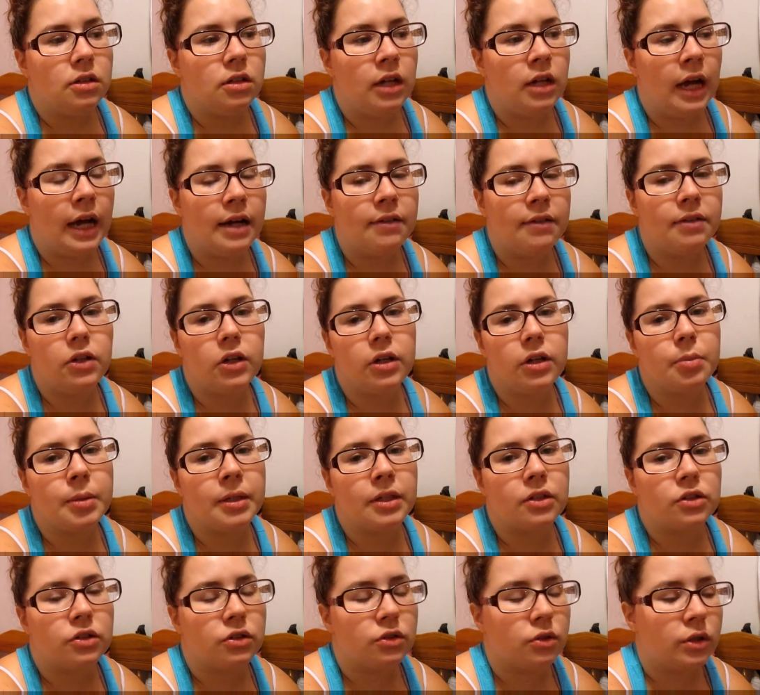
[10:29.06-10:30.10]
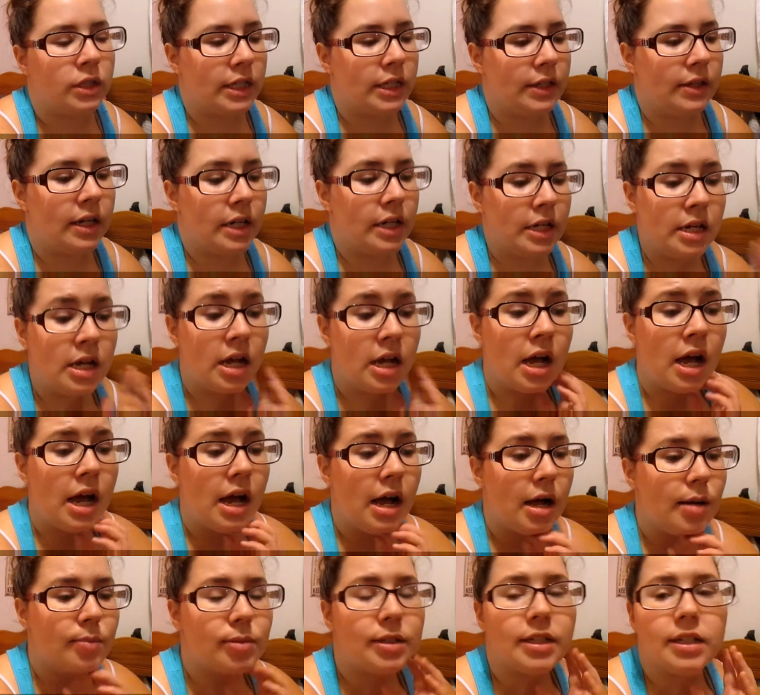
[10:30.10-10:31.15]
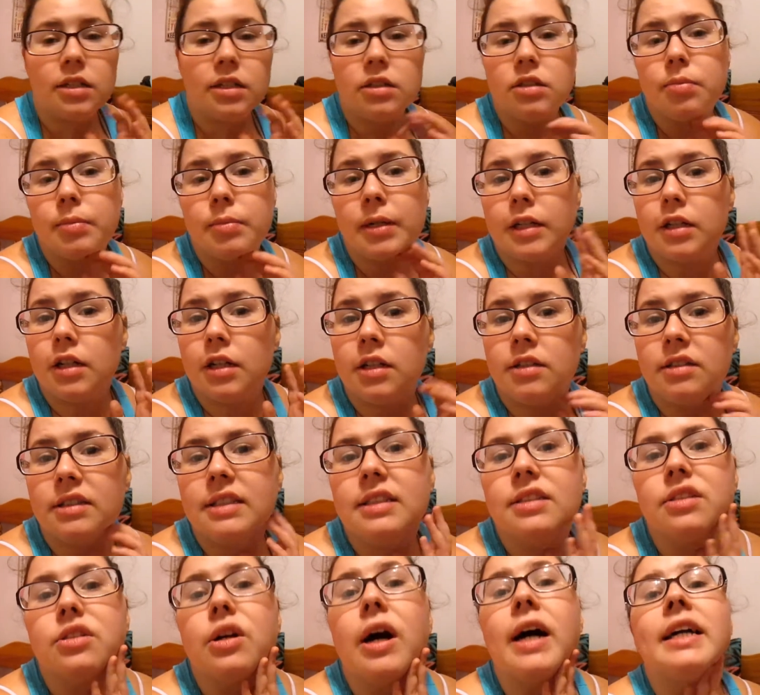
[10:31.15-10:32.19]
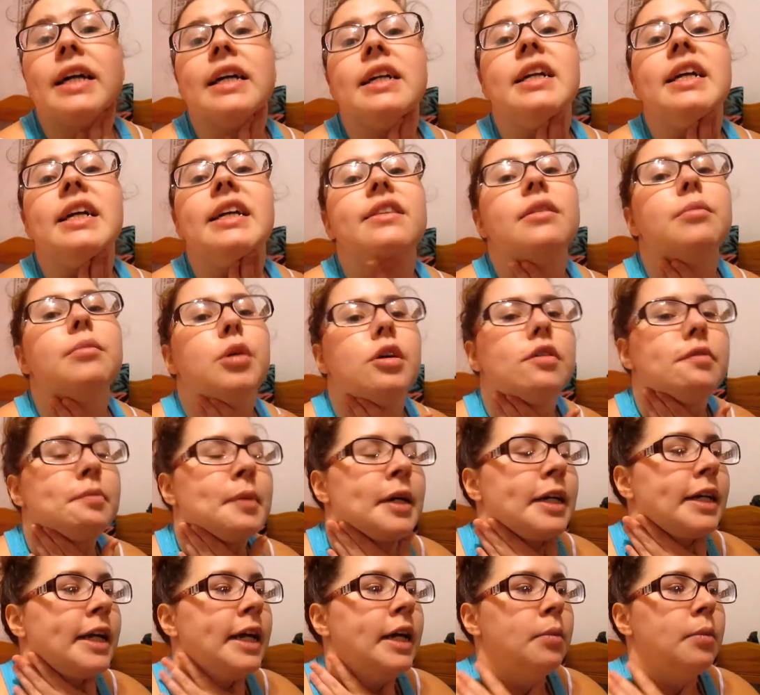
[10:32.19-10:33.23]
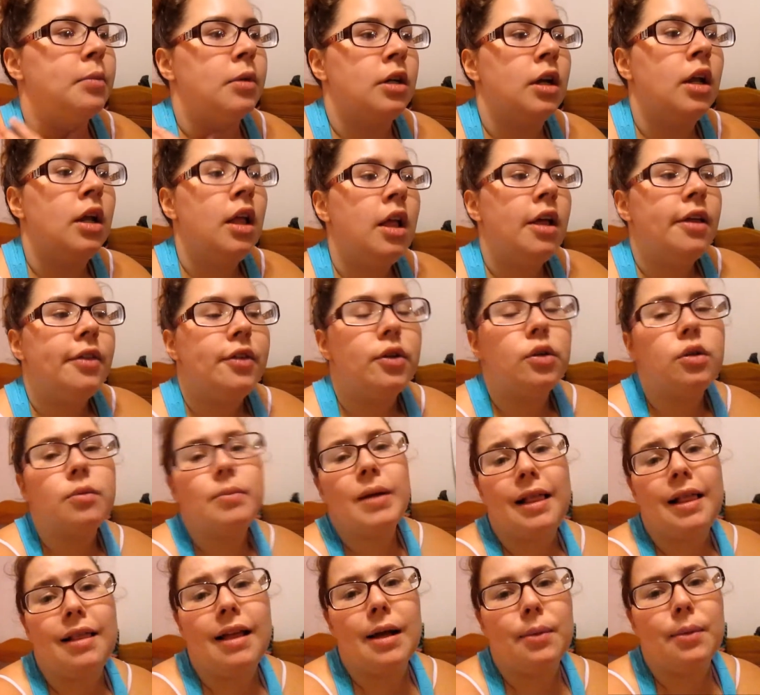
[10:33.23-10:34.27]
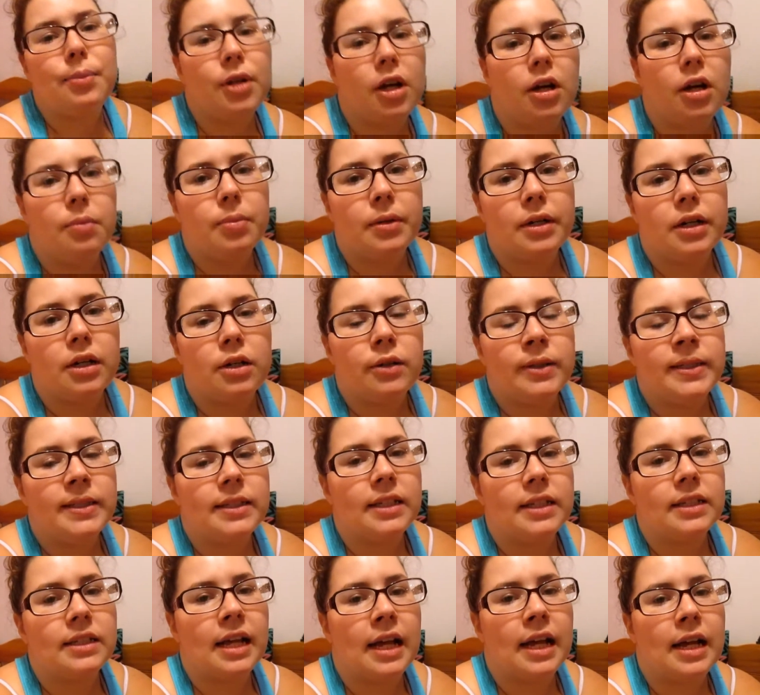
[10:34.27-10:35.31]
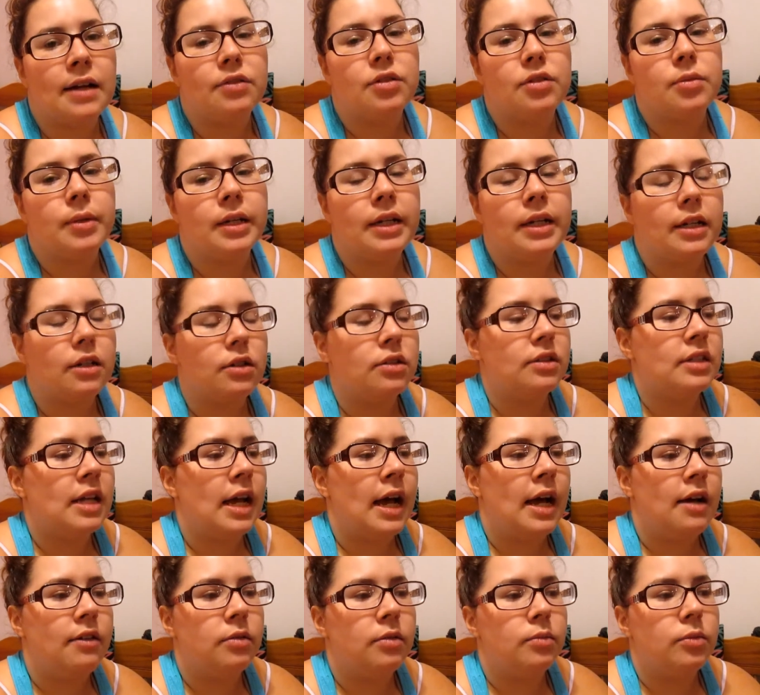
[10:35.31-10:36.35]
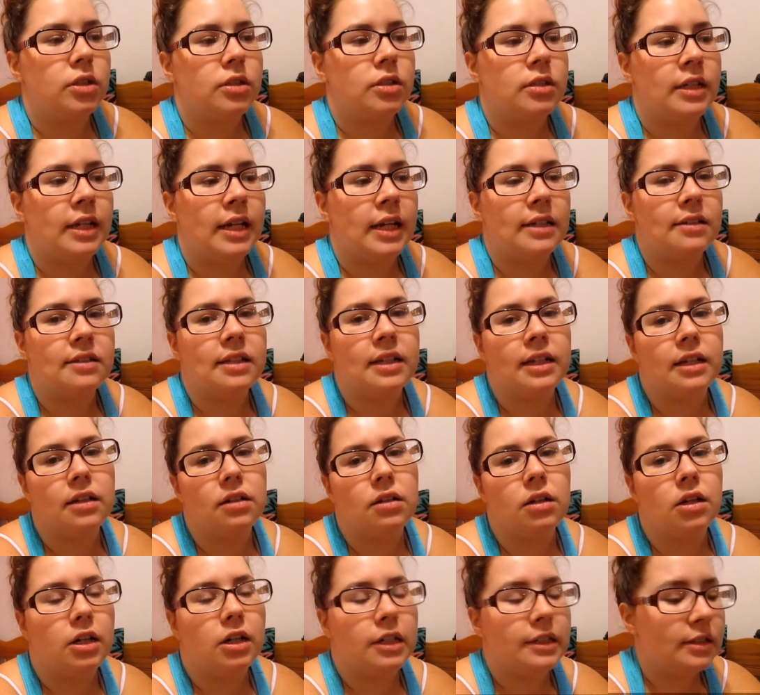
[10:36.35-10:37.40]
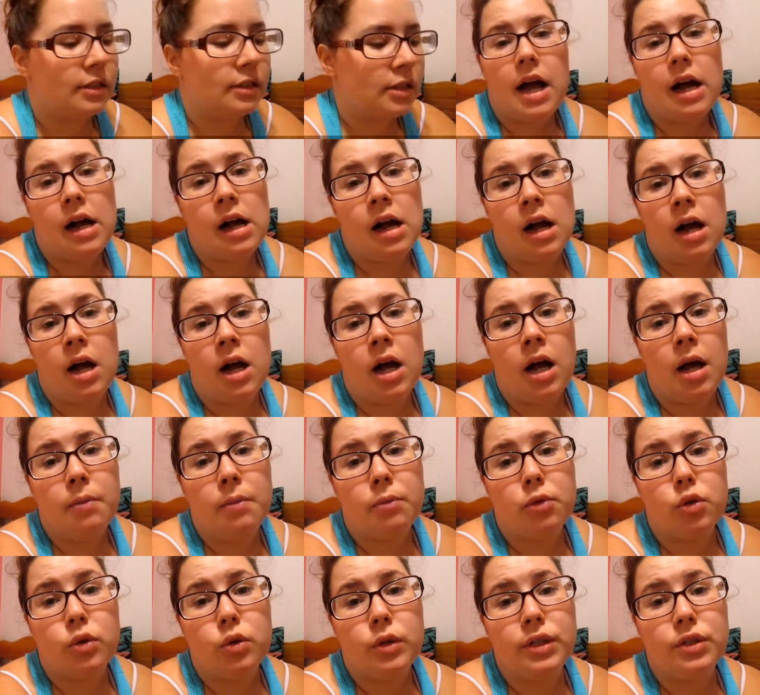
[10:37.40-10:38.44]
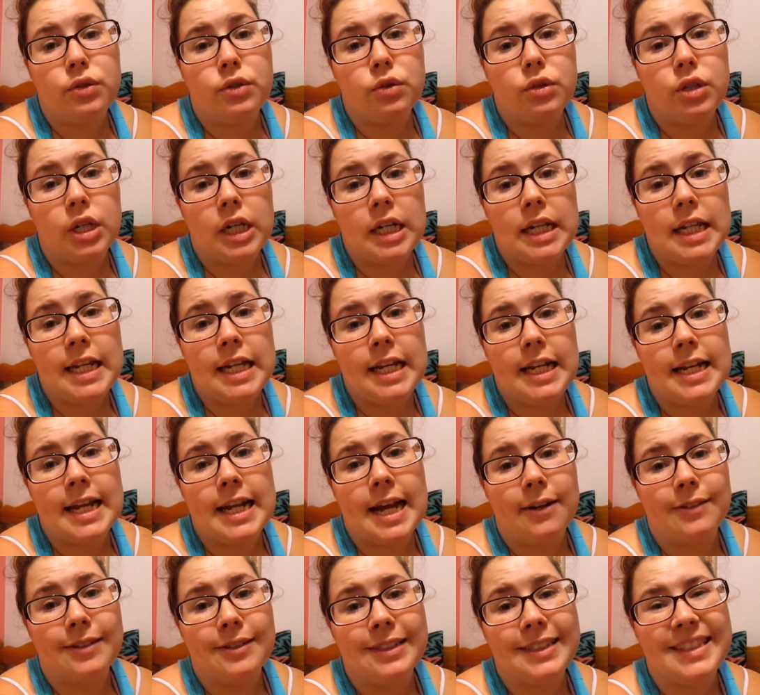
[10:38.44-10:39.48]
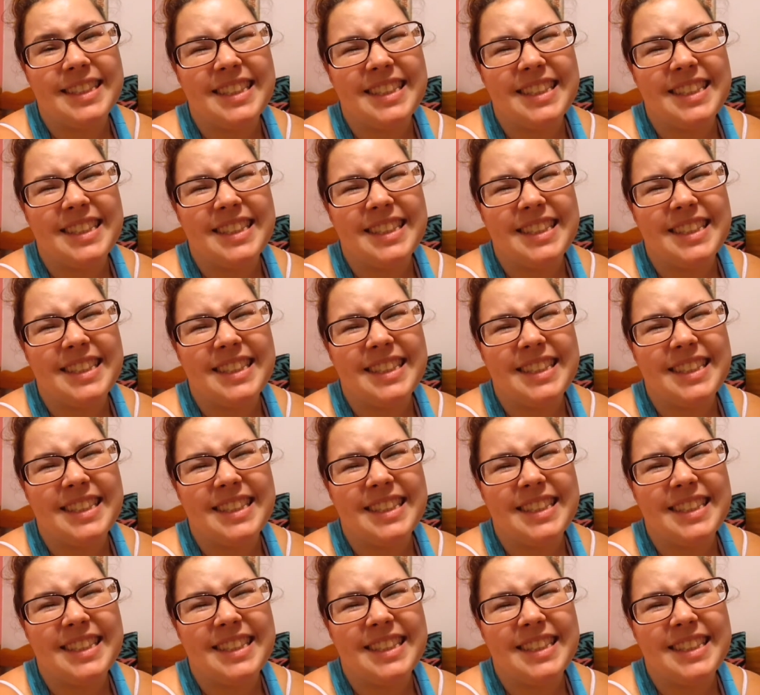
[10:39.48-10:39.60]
I have a lot of pictures on it that I'm sending to my cousin so I can get them off my camera. They're on my laptop, but I always like to have somebody else to have them just in case they get lost. I'm going to start cleaning now.